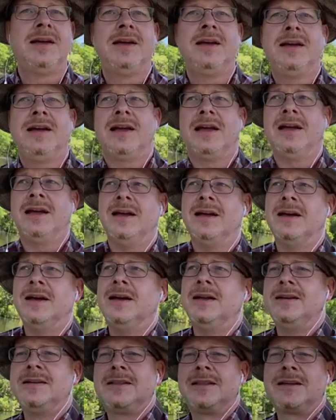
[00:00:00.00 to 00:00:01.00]

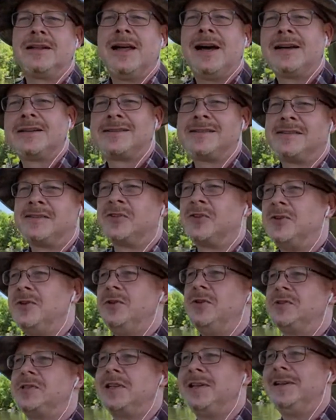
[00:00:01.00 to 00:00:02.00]
and the classes are
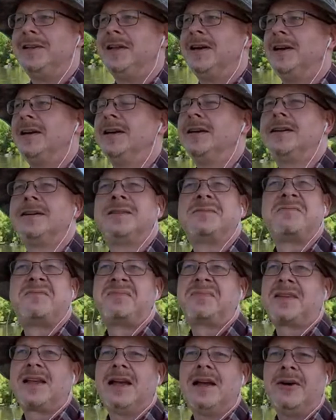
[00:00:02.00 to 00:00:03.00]
usually like
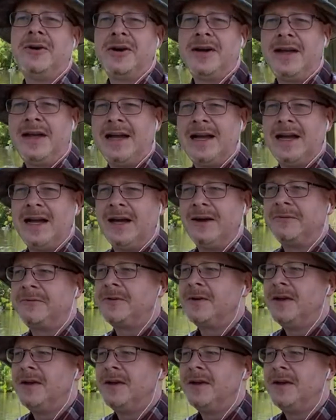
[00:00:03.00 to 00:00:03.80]
an hour and a half.